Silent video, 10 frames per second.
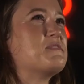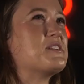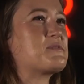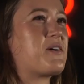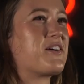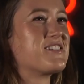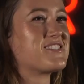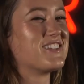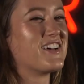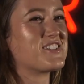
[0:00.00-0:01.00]
Pete's Bar is
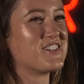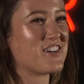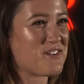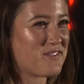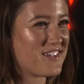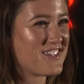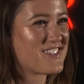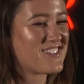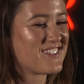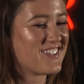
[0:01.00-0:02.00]
the legendary place
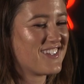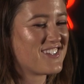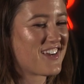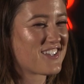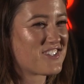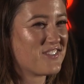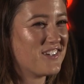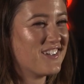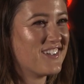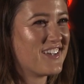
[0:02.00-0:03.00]
in
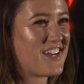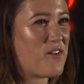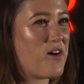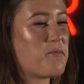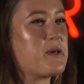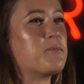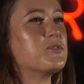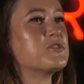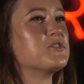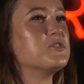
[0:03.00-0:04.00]
Jacksonville, and I want
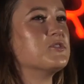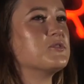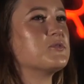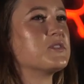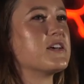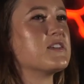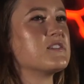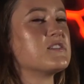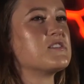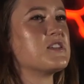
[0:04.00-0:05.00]
people to, when they
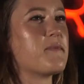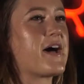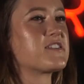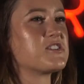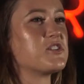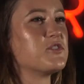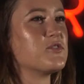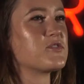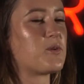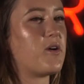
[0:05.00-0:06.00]
see Madison
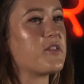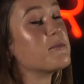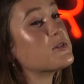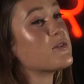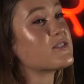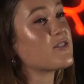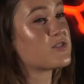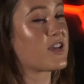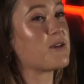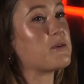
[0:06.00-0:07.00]
Hughes, I want them to
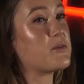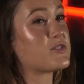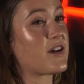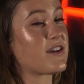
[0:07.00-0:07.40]
associate me with